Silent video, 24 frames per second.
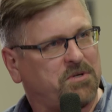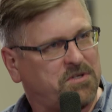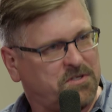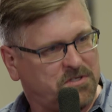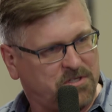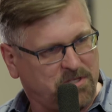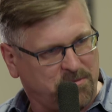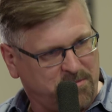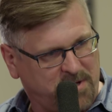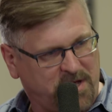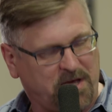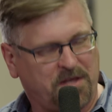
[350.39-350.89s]
which
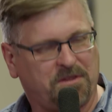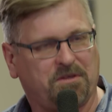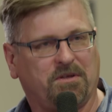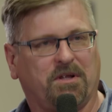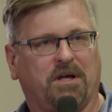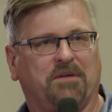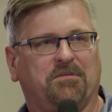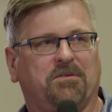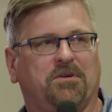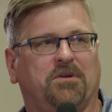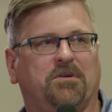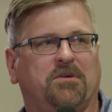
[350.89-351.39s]
is the math you'll
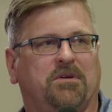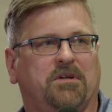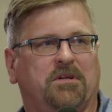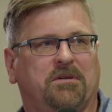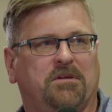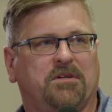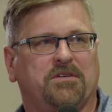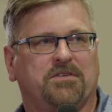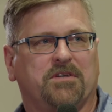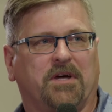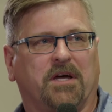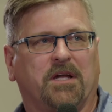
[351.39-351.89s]
have to do to
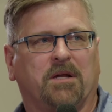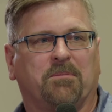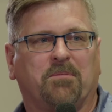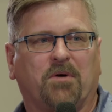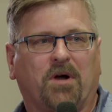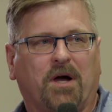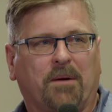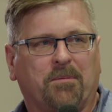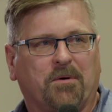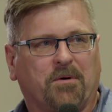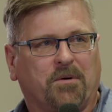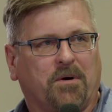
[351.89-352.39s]
design a
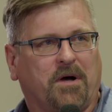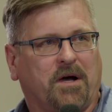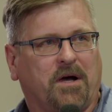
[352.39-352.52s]
proper